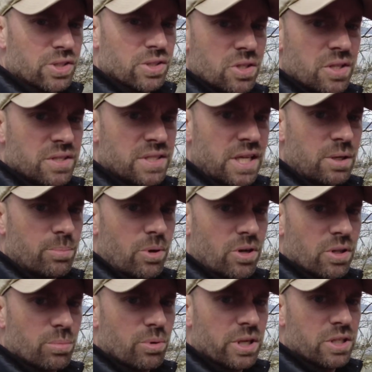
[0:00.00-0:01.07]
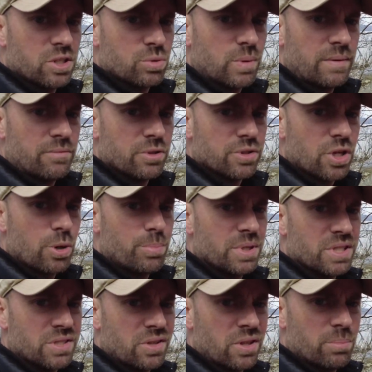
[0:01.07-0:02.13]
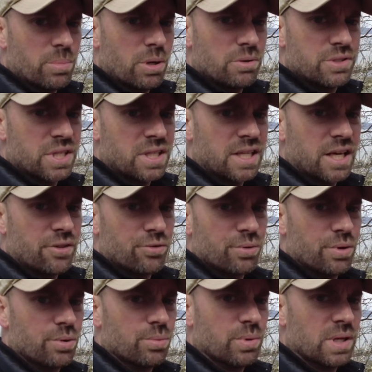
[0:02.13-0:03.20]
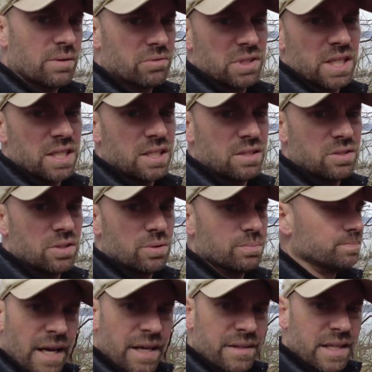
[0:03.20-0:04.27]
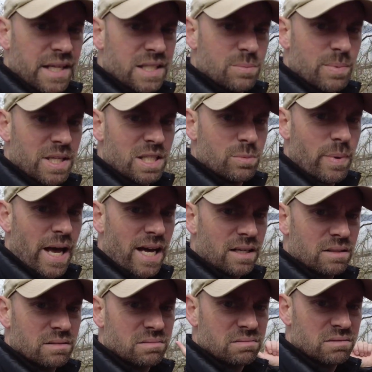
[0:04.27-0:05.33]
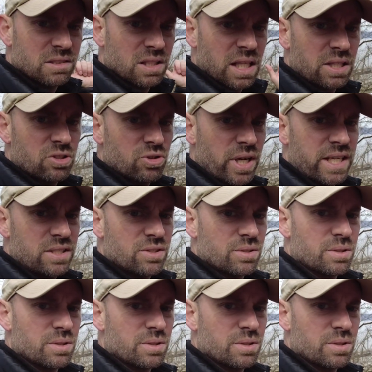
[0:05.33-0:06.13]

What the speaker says: So the center part of the bridge swivels open so the boats can get through whenever they need to. And then it spins back to let the trains